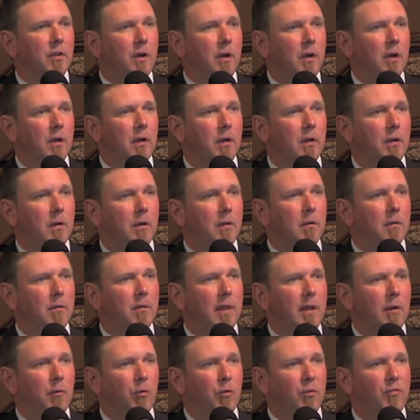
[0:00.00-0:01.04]

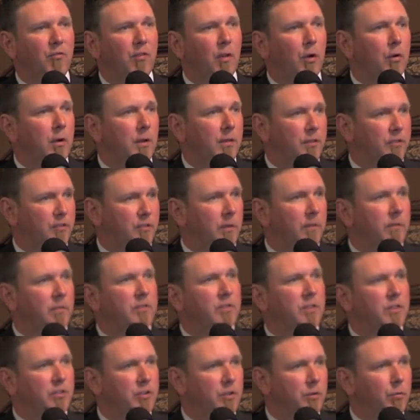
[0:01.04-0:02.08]
that would float on the surface
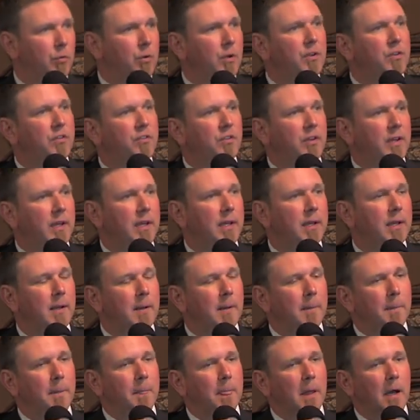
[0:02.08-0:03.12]
that you would see
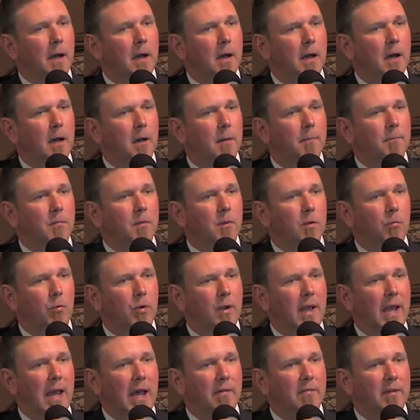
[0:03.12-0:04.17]

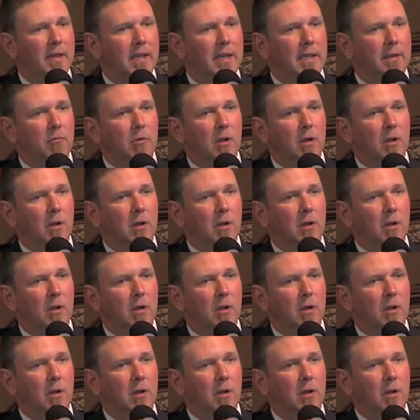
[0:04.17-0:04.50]
would have a